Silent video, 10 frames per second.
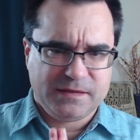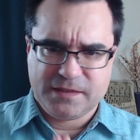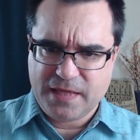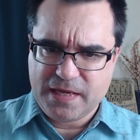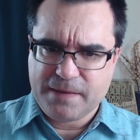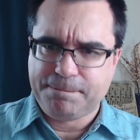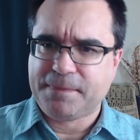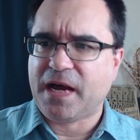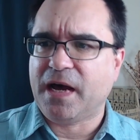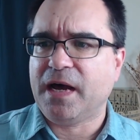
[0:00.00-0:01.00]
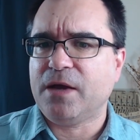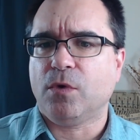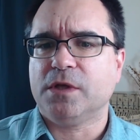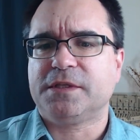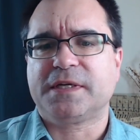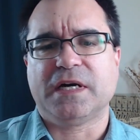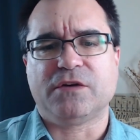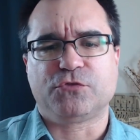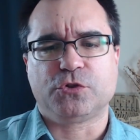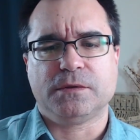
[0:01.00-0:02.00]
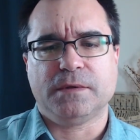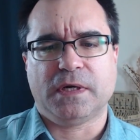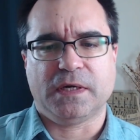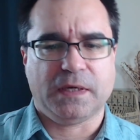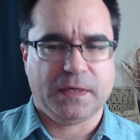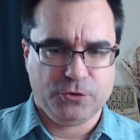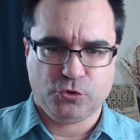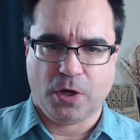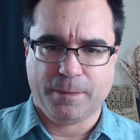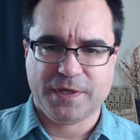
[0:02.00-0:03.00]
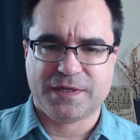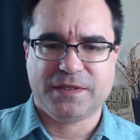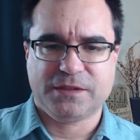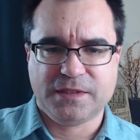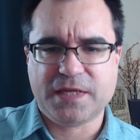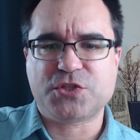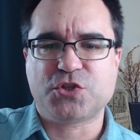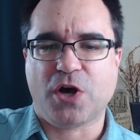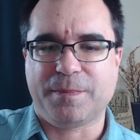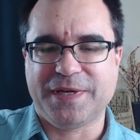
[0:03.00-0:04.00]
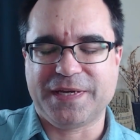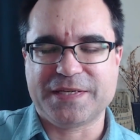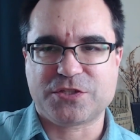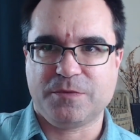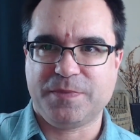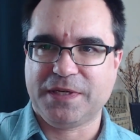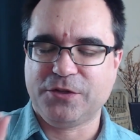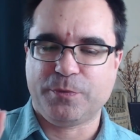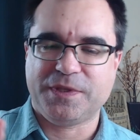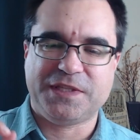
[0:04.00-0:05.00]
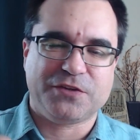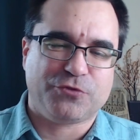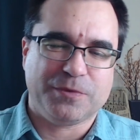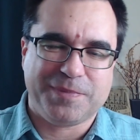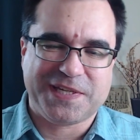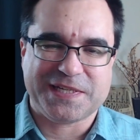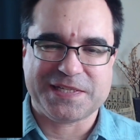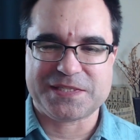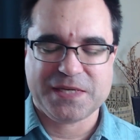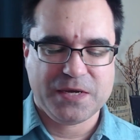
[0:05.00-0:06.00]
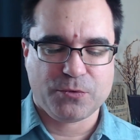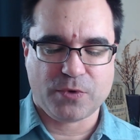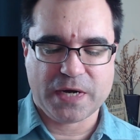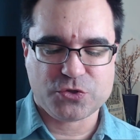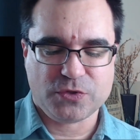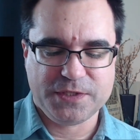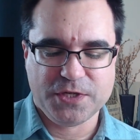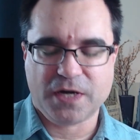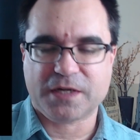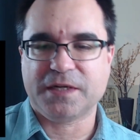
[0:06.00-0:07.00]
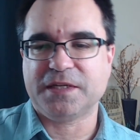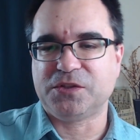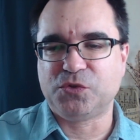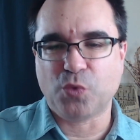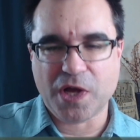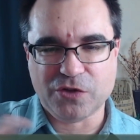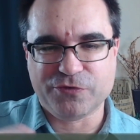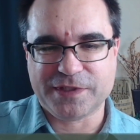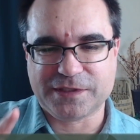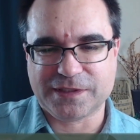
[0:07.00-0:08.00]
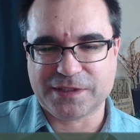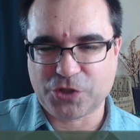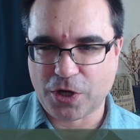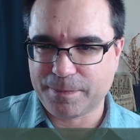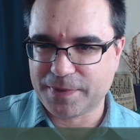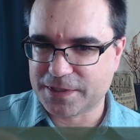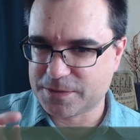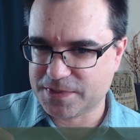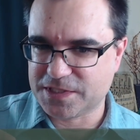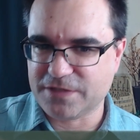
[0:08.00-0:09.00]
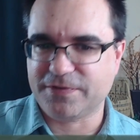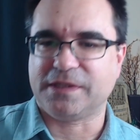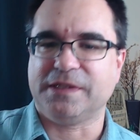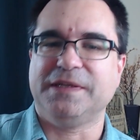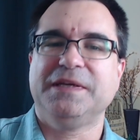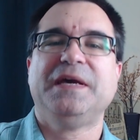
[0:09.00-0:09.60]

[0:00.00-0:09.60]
today I want to cover a new topic. Today's topic is going to be a little bit different because we're actually not going to delve into the topic specifically.